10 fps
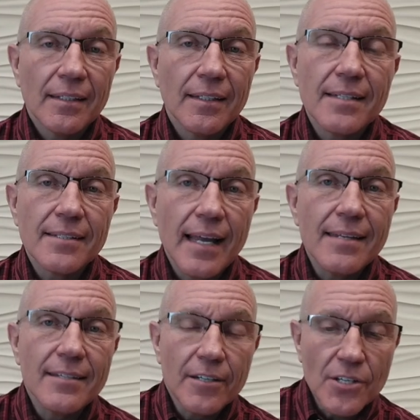The
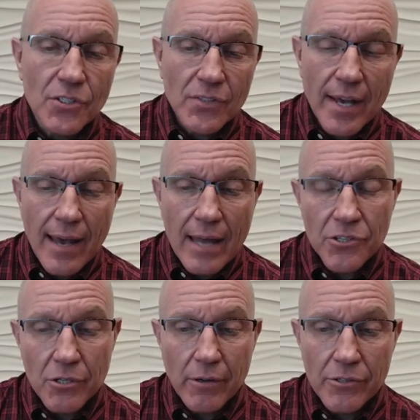dissenters'
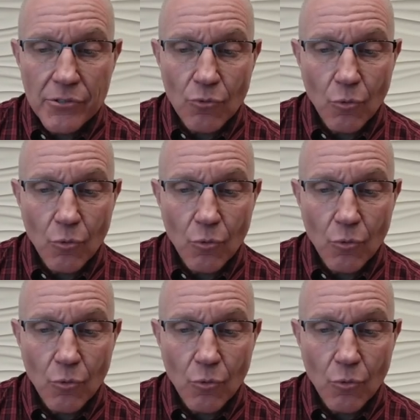answers